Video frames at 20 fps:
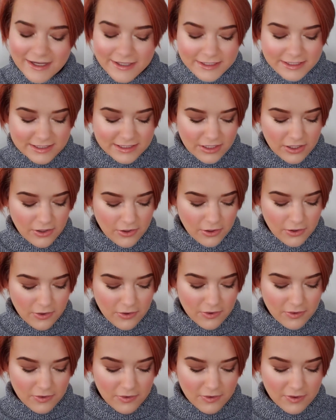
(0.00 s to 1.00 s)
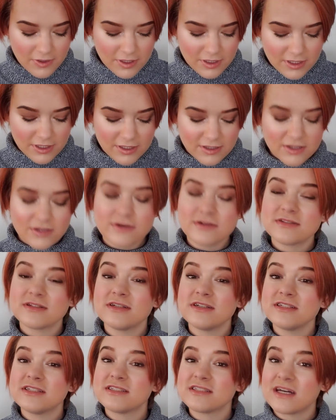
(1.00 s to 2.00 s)
So those
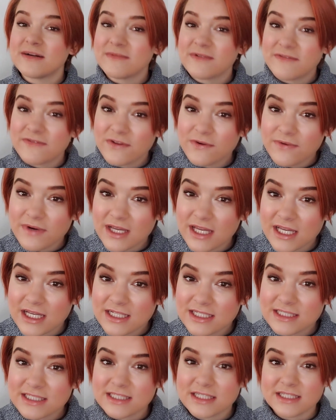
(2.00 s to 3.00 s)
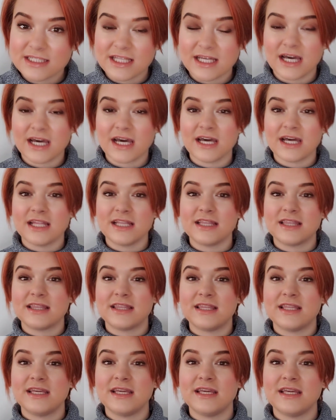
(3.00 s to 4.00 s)
are some of the ways that
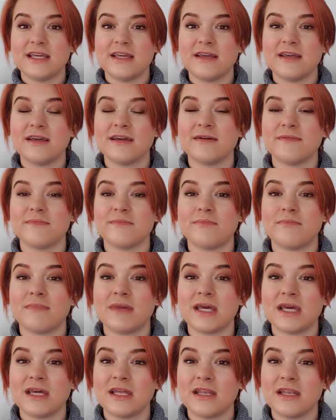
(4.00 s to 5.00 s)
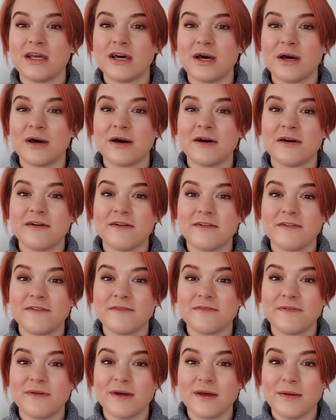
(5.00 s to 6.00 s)
the men of
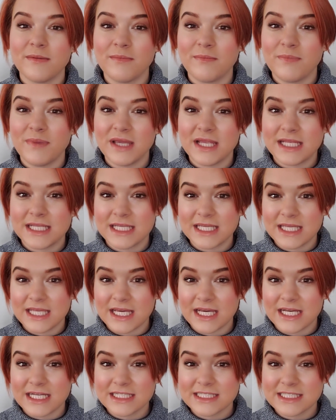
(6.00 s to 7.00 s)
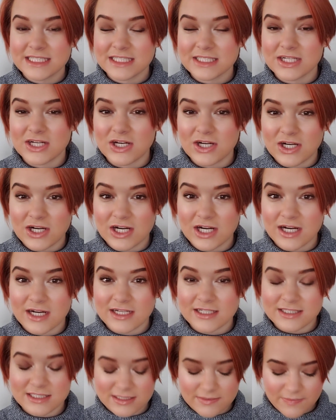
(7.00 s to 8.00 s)
BTS are
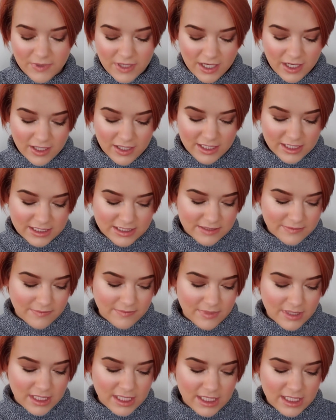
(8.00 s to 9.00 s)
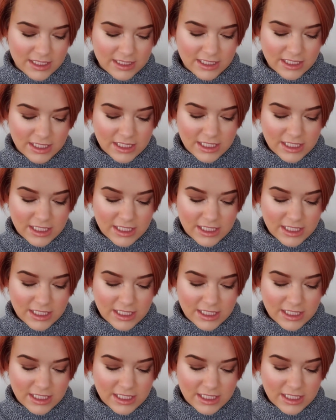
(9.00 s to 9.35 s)
inspiring to me.